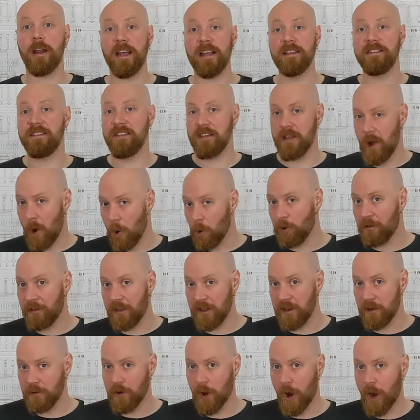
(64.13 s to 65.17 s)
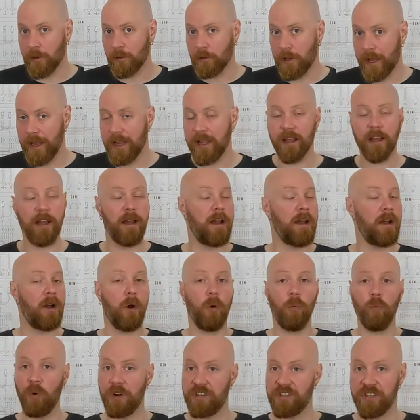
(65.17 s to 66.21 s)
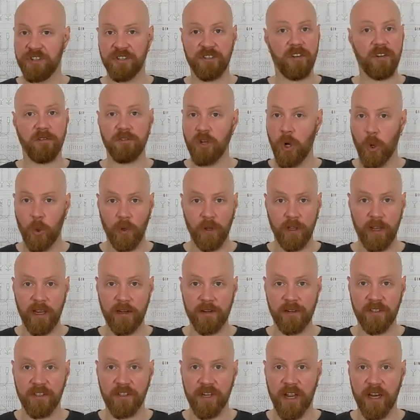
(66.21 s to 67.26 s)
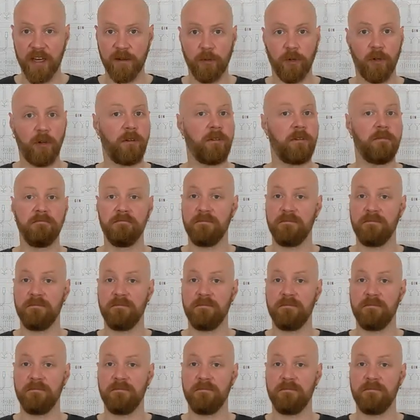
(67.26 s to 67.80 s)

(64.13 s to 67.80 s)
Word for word: it's the oak that you don't like, which is totally understandable.